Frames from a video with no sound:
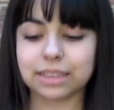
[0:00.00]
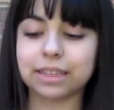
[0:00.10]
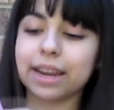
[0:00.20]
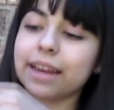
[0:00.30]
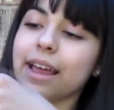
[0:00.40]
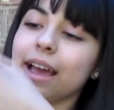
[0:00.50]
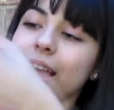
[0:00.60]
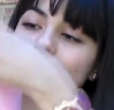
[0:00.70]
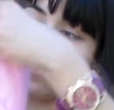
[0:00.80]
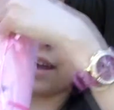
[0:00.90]
so then
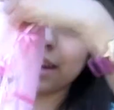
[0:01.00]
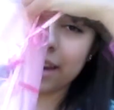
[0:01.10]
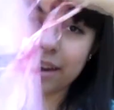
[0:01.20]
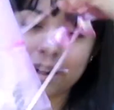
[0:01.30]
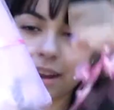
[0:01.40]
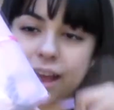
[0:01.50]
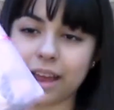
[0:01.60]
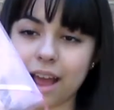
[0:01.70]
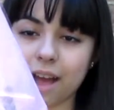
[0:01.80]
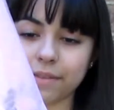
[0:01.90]
right here, I
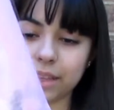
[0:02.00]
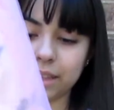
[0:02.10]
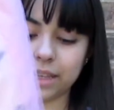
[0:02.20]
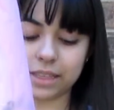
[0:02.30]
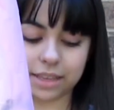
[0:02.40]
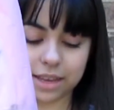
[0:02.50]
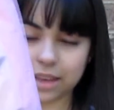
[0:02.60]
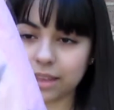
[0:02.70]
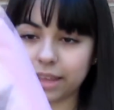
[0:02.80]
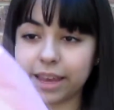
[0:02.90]
have this
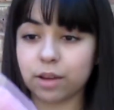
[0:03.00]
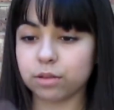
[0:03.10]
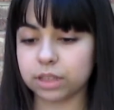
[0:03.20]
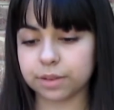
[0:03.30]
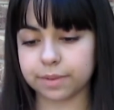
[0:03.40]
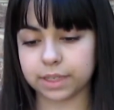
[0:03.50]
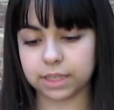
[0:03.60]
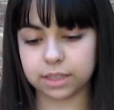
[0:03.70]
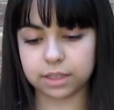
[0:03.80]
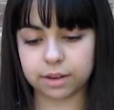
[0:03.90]
thing. Ooh, this one was
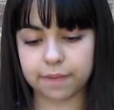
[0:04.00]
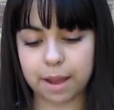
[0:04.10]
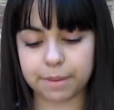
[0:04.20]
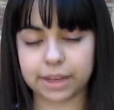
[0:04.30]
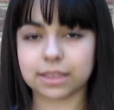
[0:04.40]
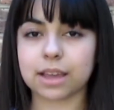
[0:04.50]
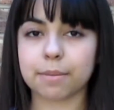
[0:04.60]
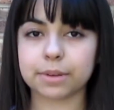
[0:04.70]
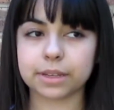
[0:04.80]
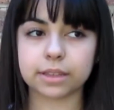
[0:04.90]
easy to unwrap,
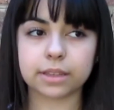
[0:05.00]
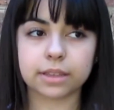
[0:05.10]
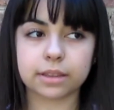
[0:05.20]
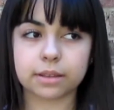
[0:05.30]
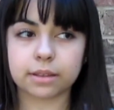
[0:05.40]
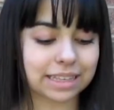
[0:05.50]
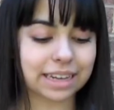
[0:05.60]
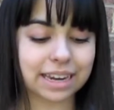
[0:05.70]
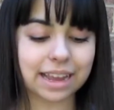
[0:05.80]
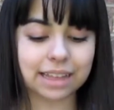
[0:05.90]
except. So
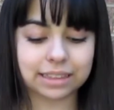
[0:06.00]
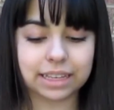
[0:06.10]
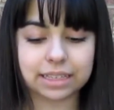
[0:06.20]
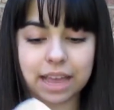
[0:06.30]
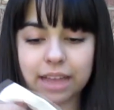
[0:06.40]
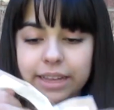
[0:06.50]
then I got this, I